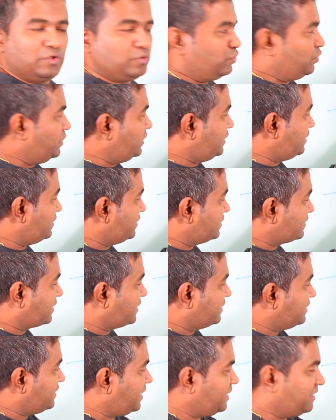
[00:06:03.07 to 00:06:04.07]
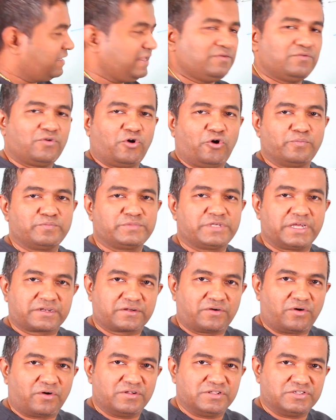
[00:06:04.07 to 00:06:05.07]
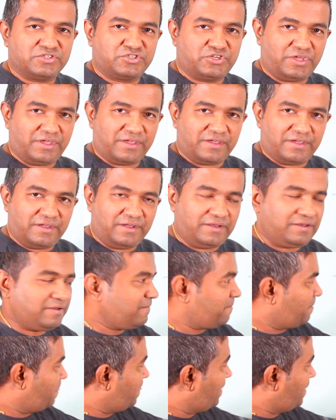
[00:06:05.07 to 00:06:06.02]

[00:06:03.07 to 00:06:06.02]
we create new object called Jane,